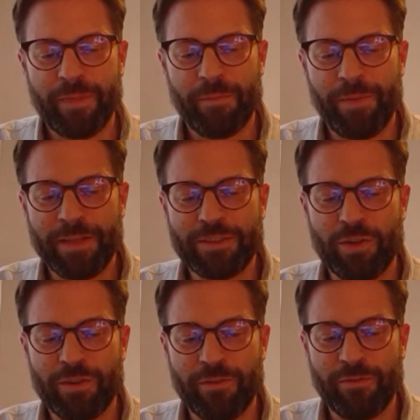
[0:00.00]
based
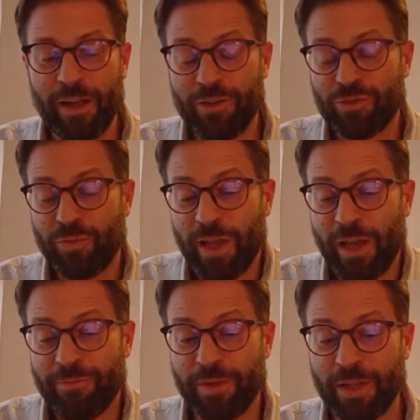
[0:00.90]
on the values we
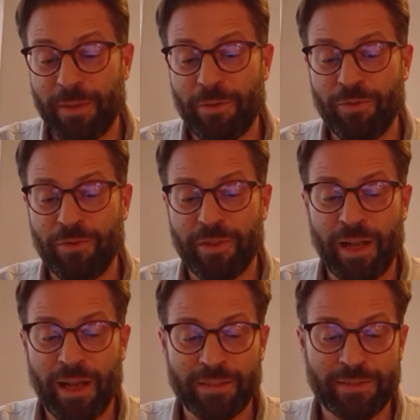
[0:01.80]
have built up over the
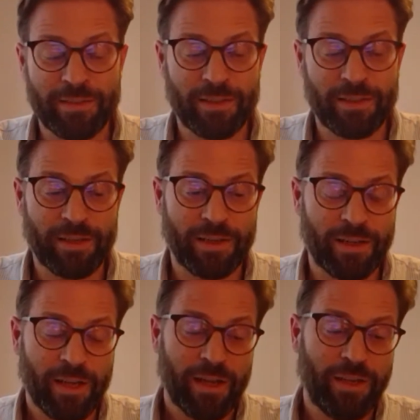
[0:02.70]
last
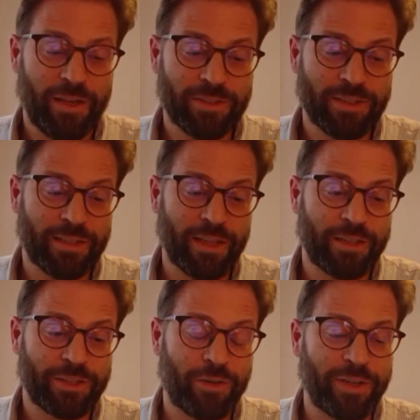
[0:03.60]
years and
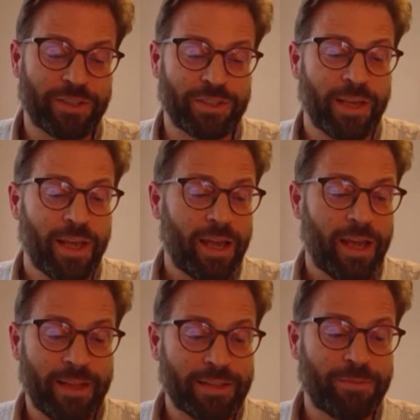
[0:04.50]
generations,
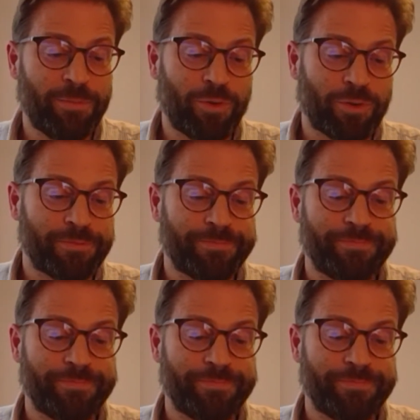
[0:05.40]
and that's important.